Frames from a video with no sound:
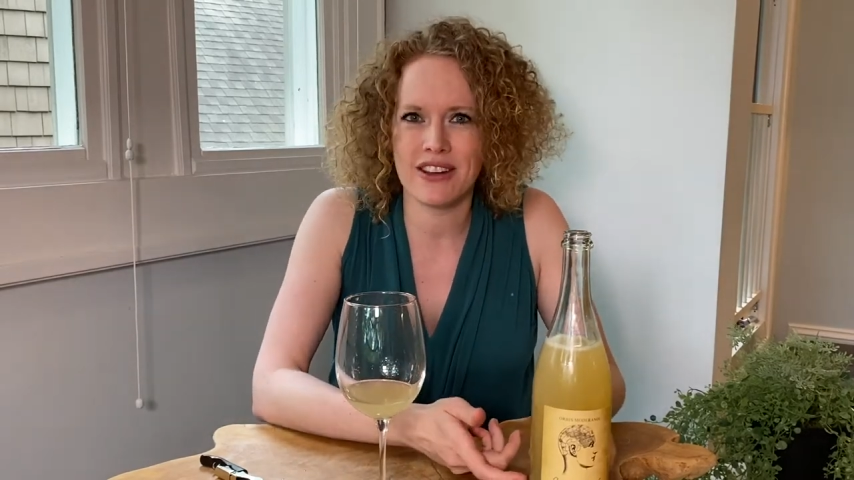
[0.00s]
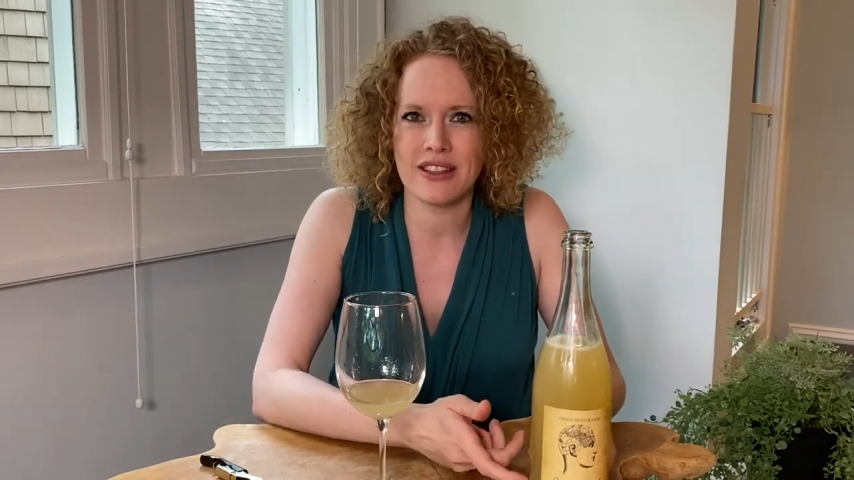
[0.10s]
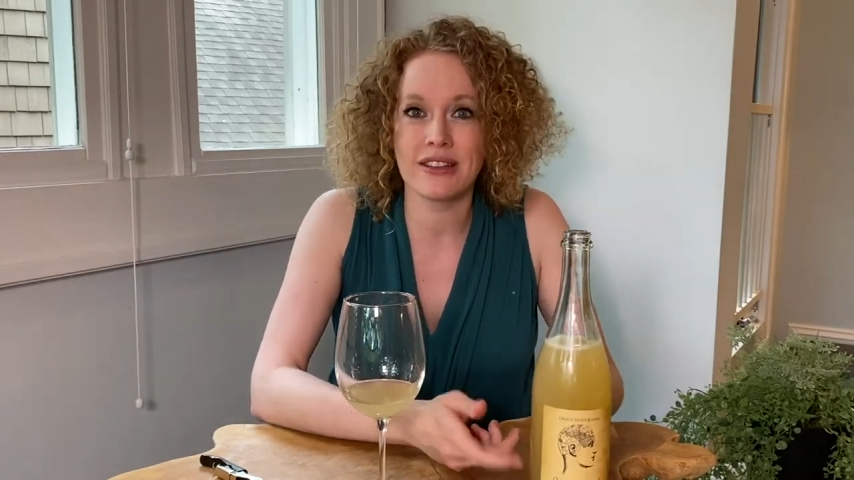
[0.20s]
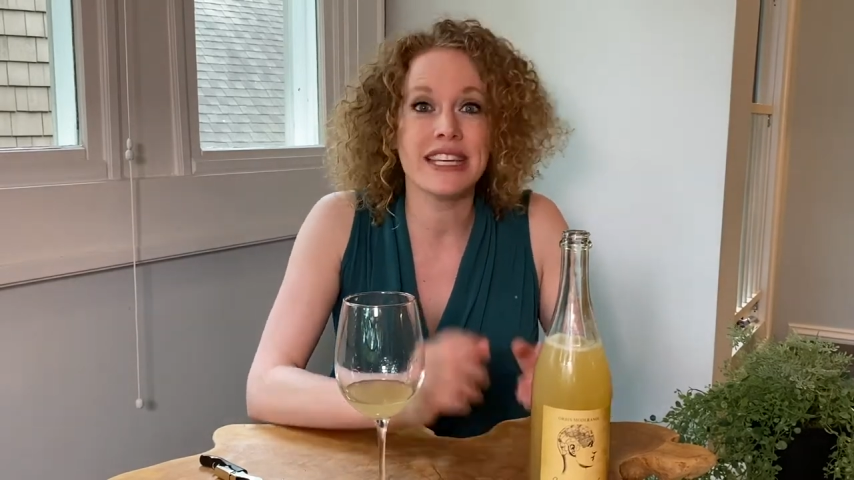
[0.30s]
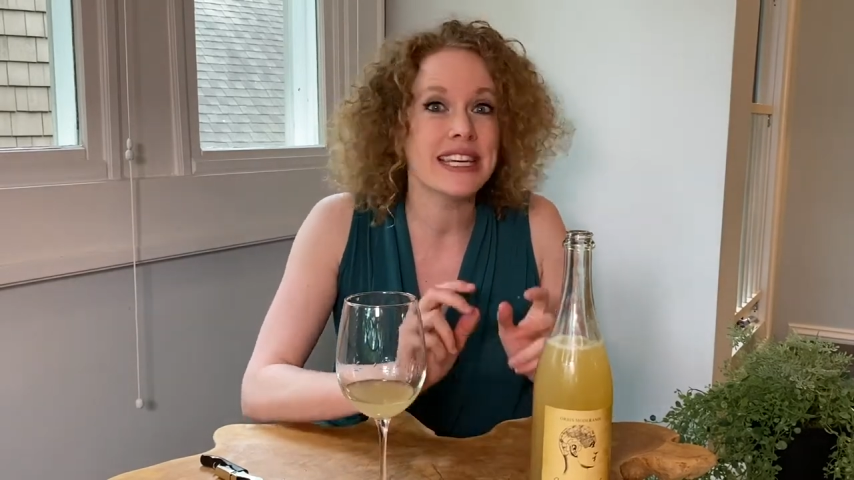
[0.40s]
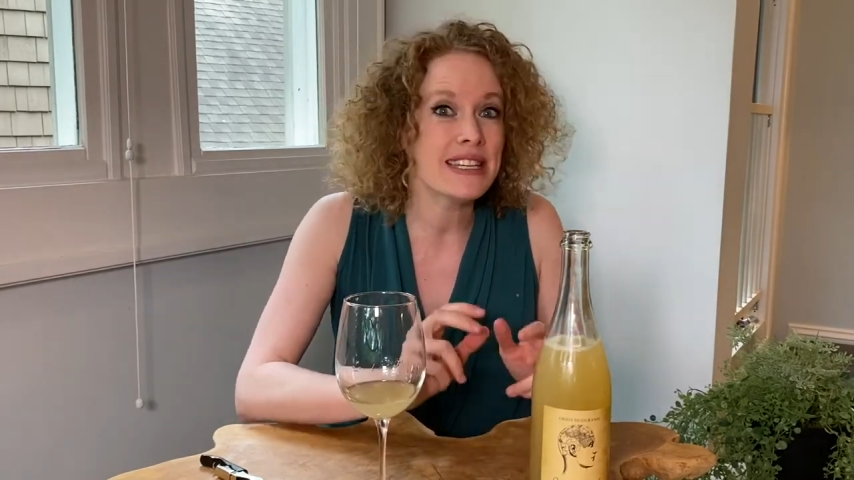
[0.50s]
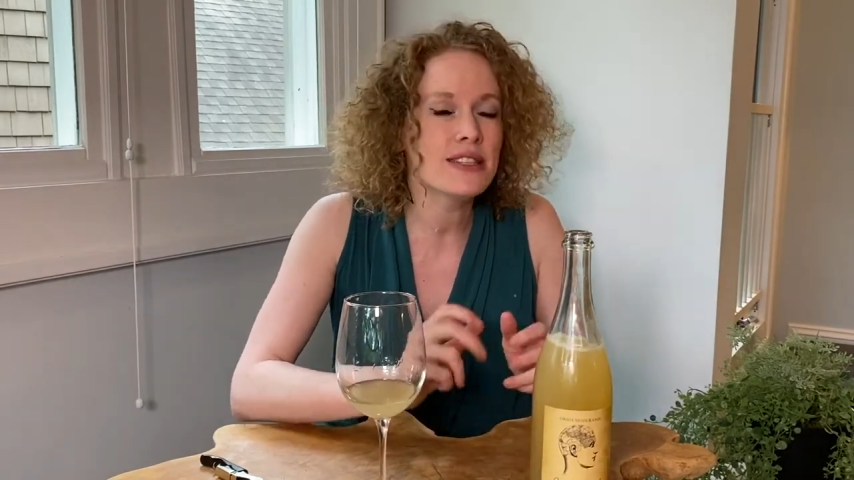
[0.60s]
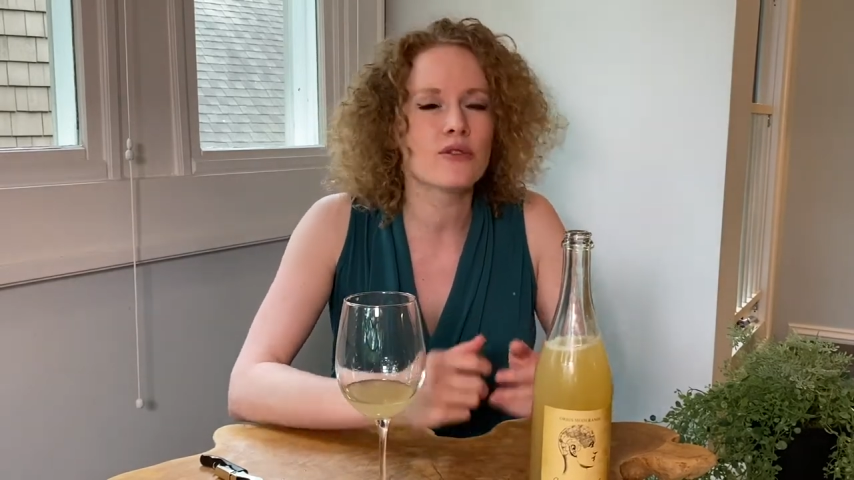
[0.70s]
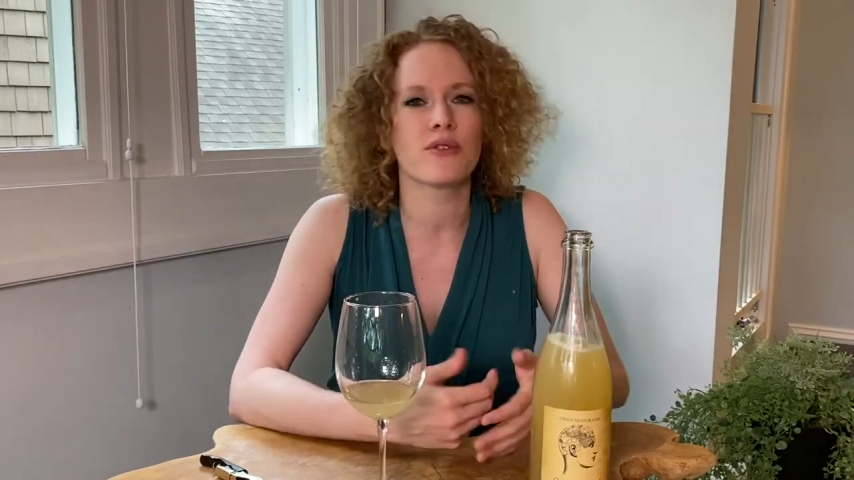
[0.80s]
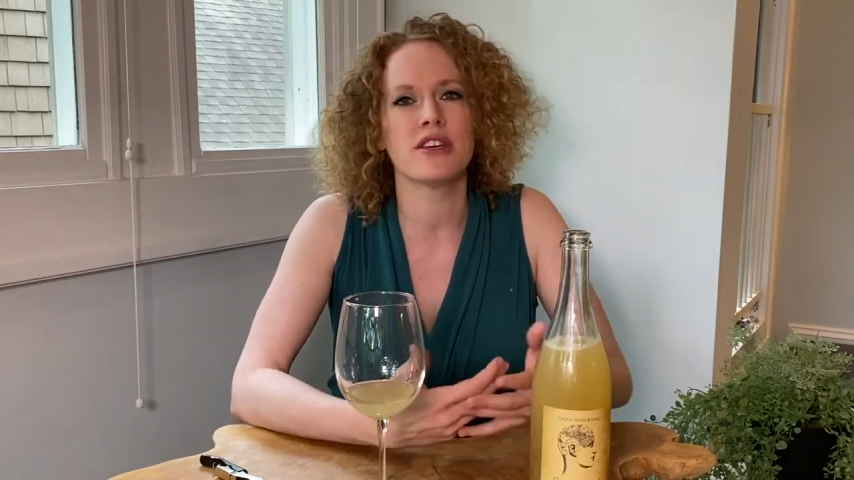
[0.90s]
on the
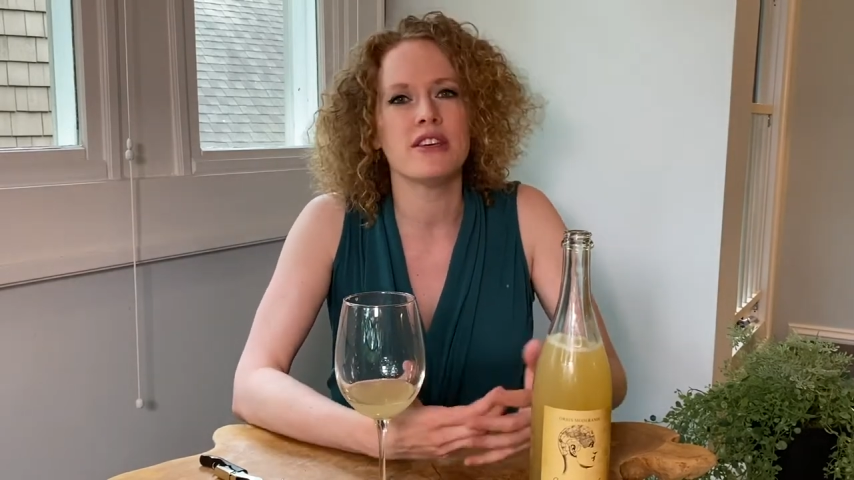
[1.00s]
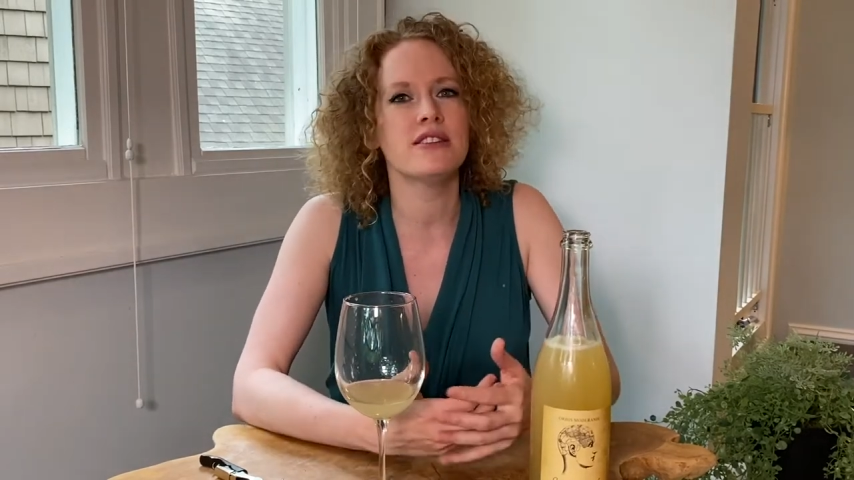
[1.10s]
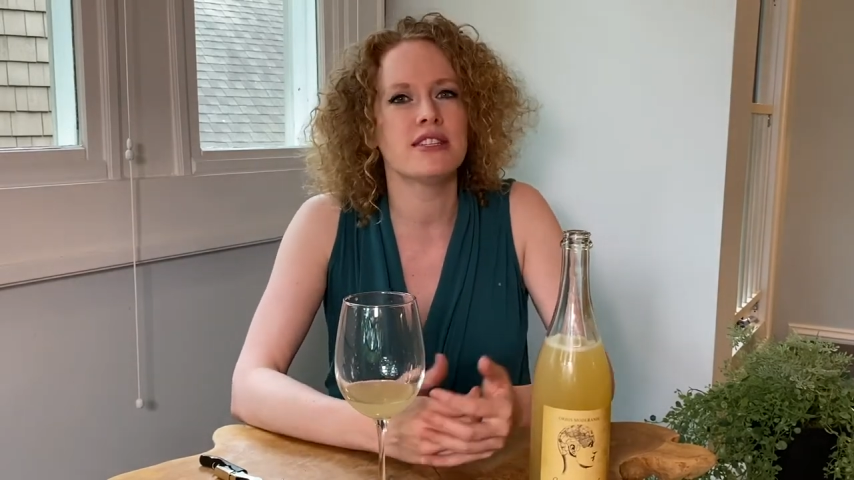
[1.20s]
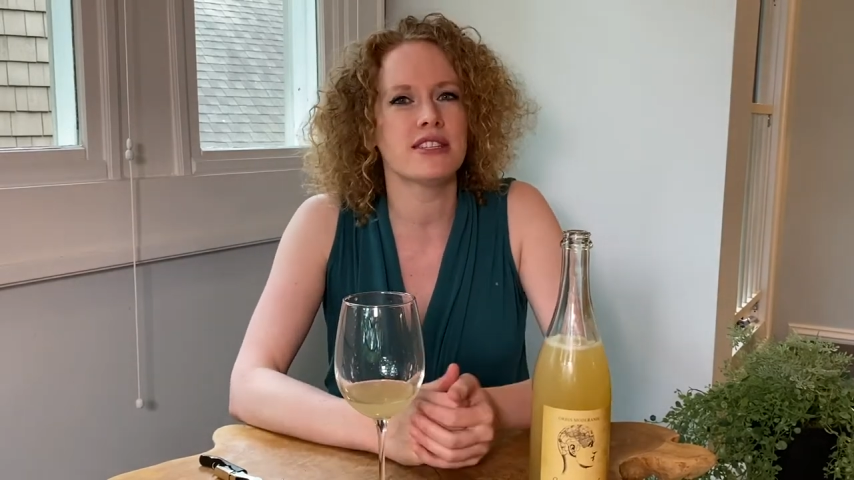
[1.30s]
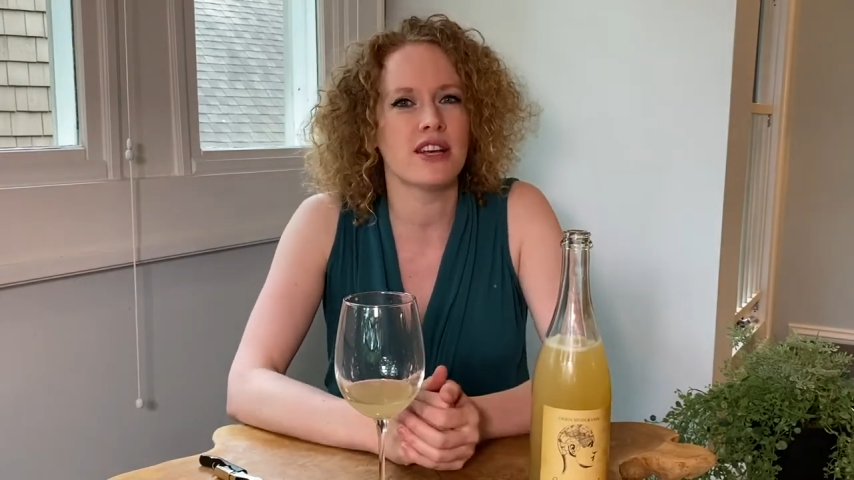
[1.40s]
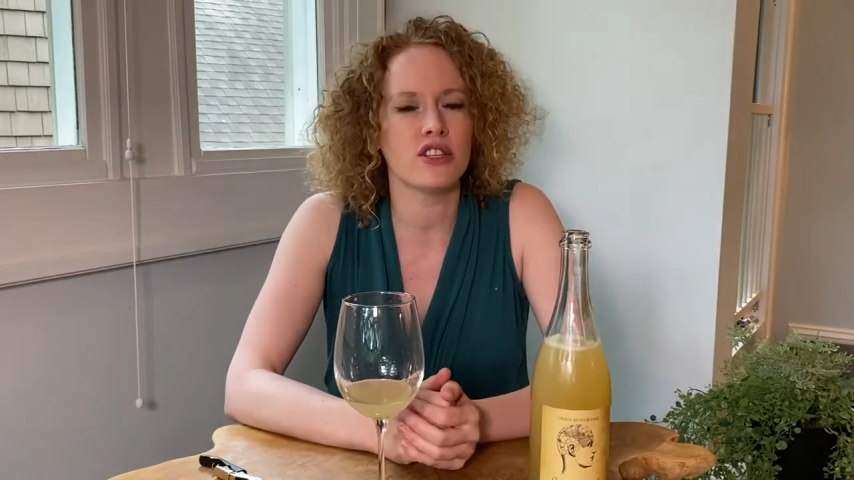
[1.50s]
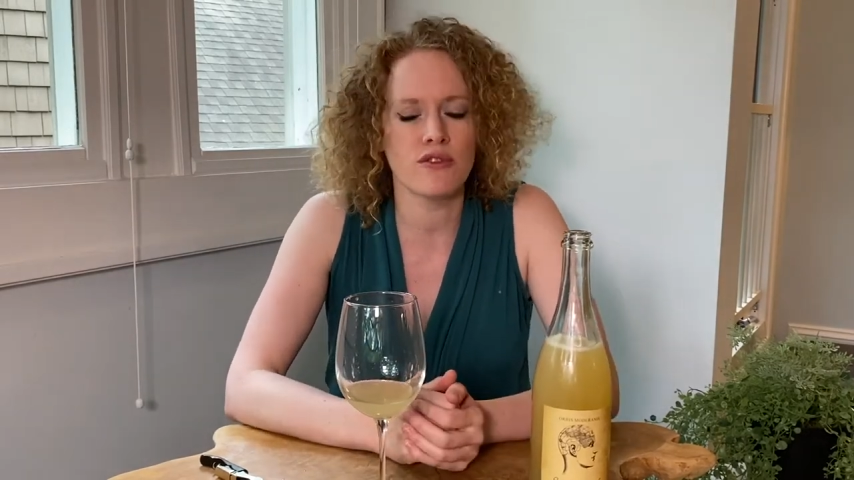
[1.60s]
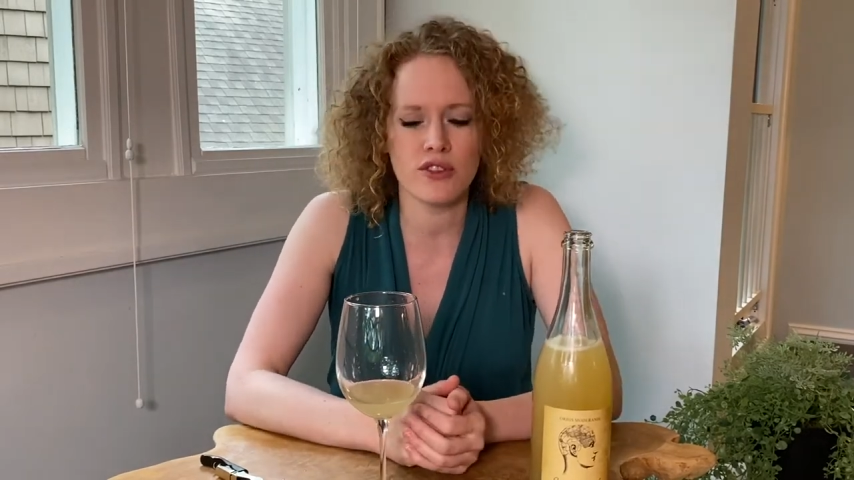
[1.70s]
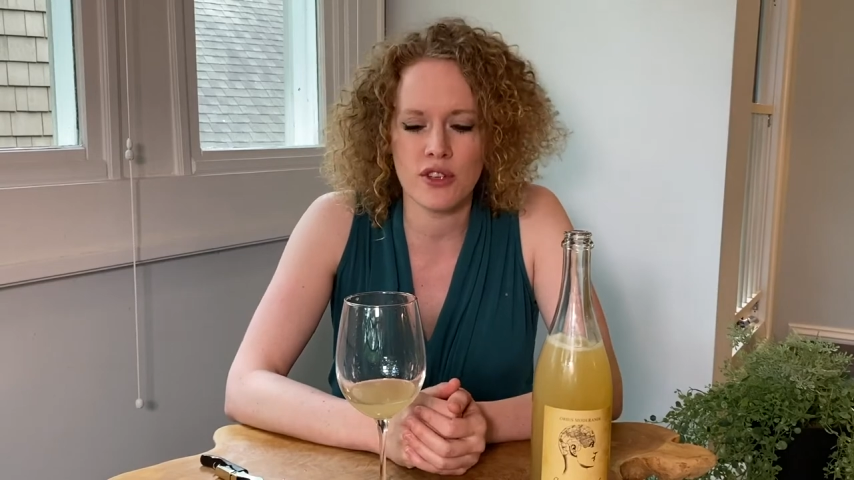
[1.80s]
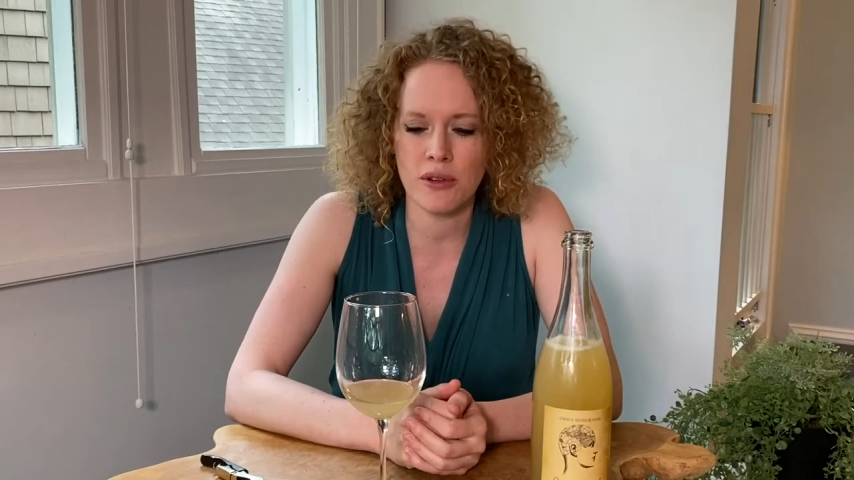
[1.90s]
lees or the yeast cells
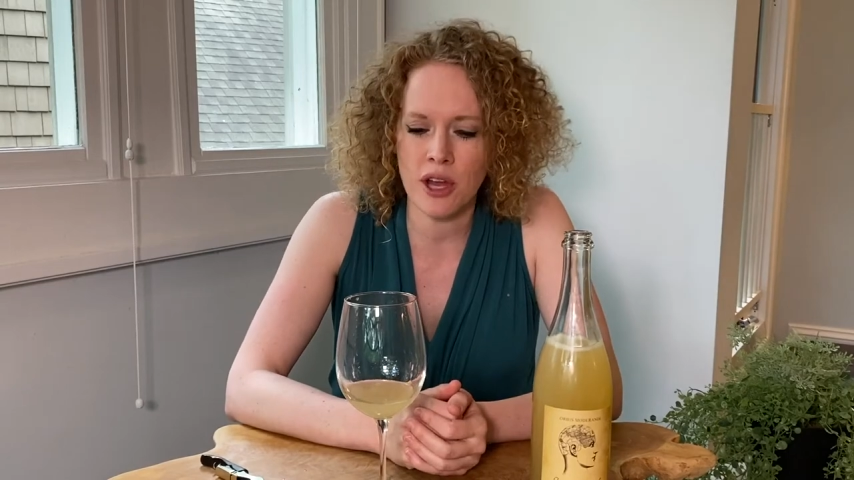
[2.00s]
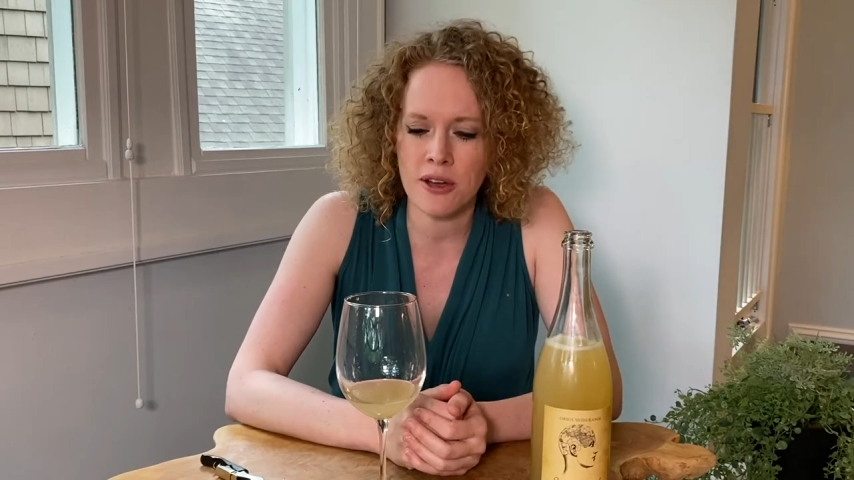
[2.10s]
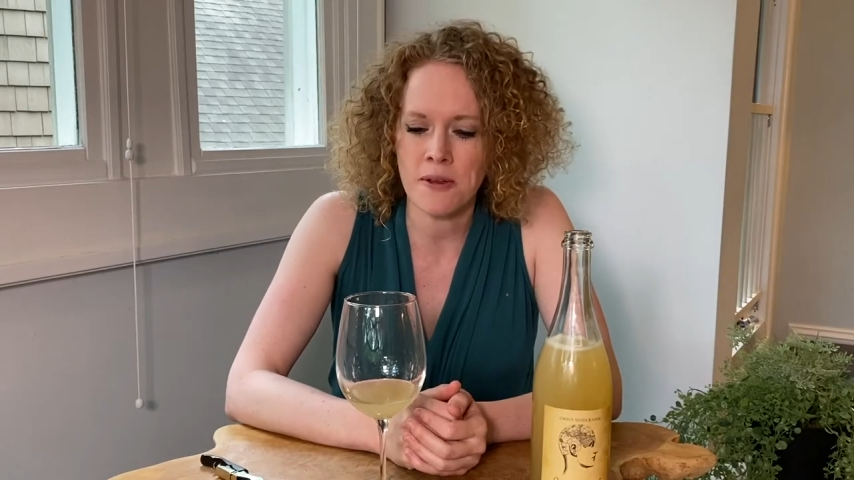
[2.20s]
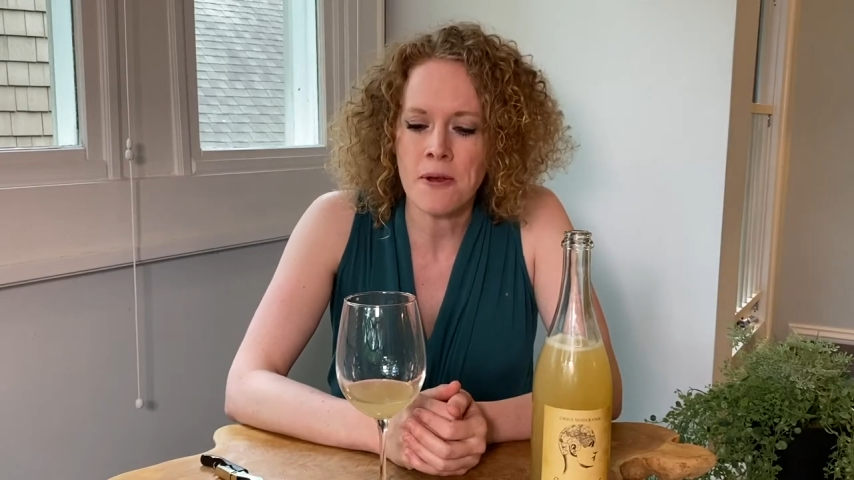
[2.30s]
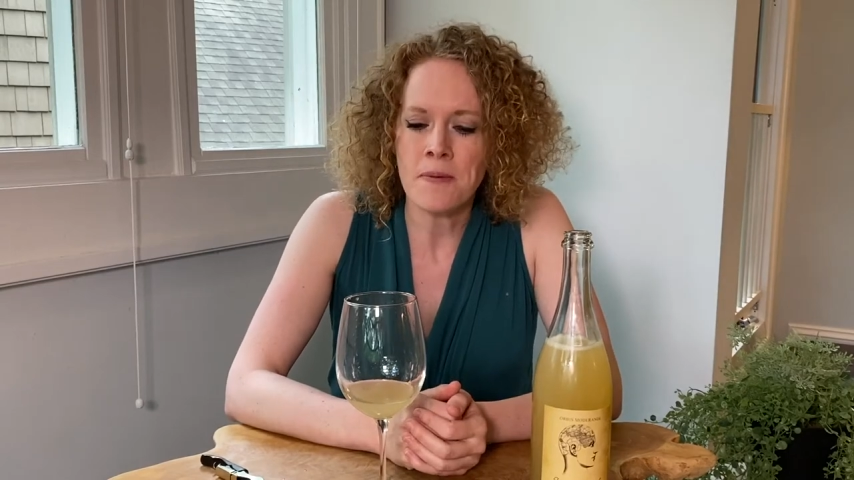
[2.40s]
for so long